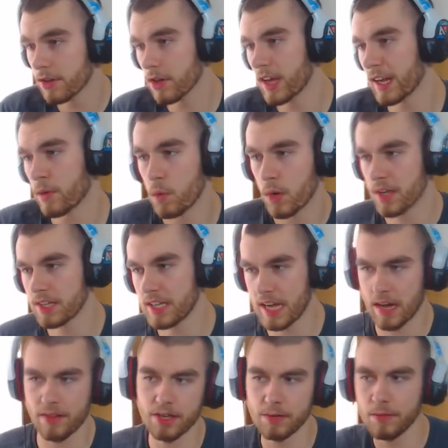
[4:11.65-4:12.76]
like one
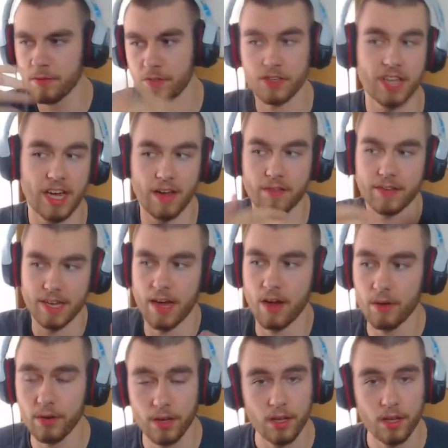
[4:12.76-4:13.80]
town then you move to town town,